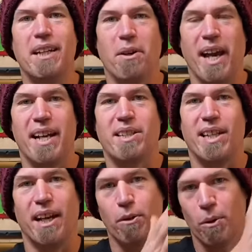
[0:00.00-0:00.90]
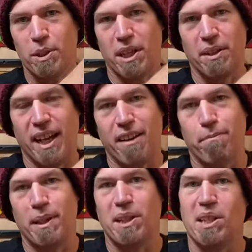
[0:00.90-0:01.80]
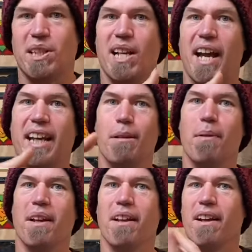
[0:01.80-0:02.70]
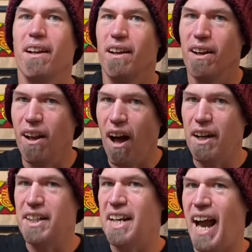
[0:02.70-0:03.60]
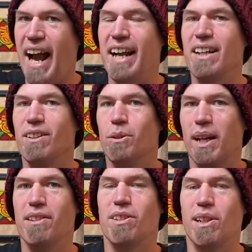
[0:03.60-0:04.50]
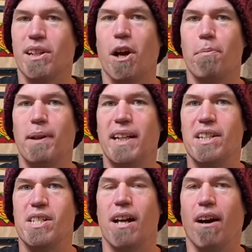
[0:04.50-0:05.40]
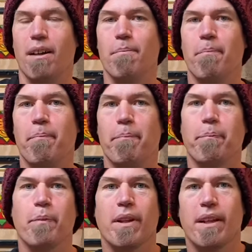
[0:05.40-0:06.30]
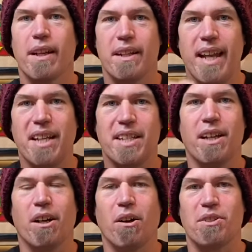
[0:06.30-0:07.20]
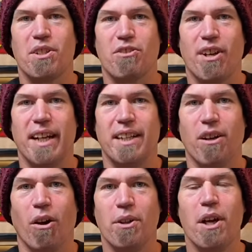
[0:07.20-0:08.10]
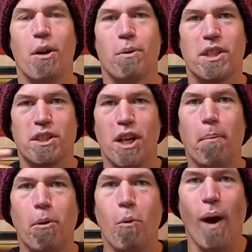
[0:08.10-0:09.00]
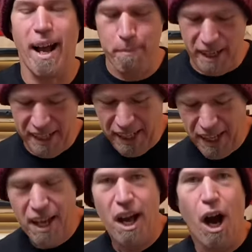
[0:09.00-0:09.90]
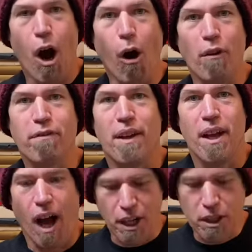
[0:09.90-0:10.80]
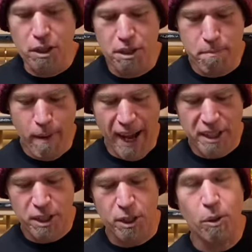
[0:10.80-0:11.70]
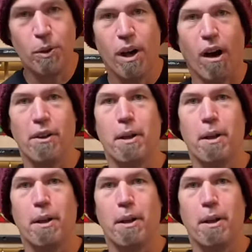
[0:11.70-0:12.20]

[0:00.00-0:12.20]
on exit and also gave me the same line and angle into the coping each time. Next thing I concentrated on was a double whammy of a good manual on the